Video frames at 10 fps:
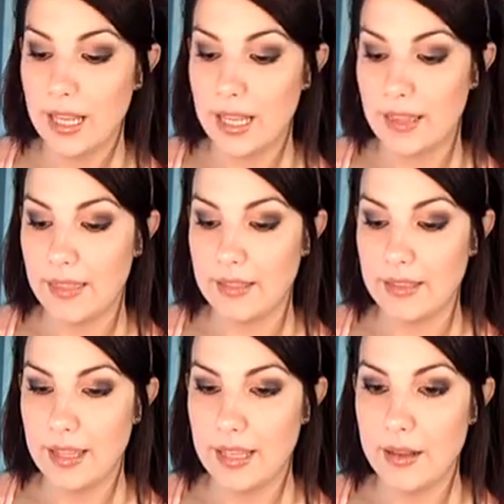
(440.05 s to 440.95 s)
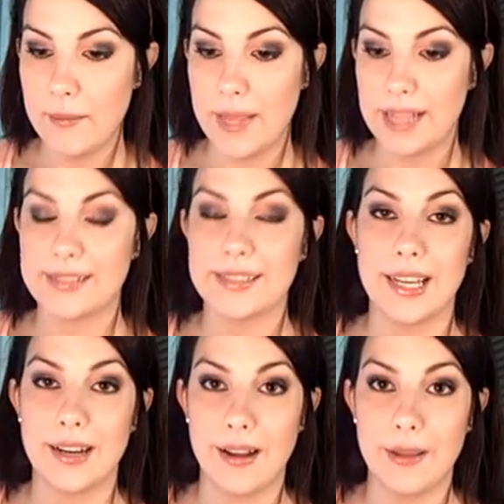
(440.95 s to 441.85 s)
And then
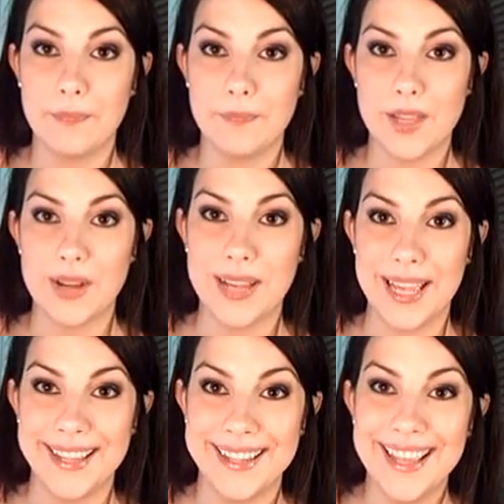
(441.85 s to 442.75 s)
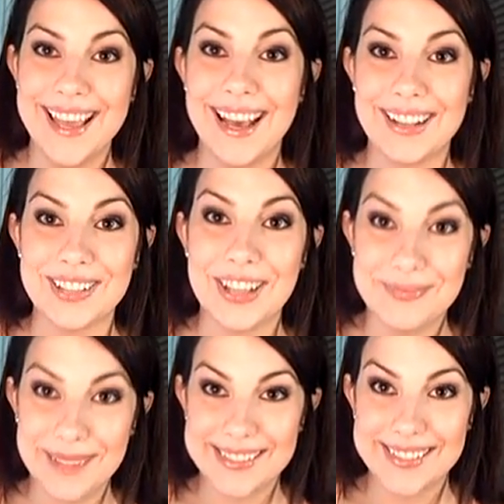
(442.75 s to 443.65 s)
mascara. Okay, I
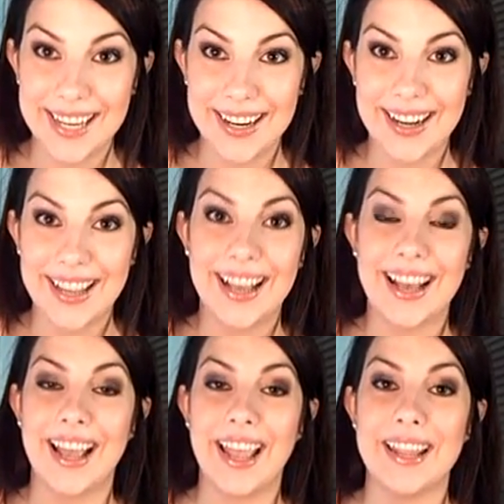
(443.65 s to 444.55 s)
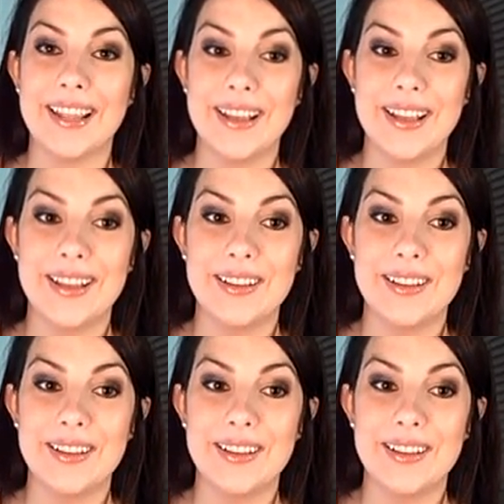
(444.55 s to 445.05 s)
love mascara. I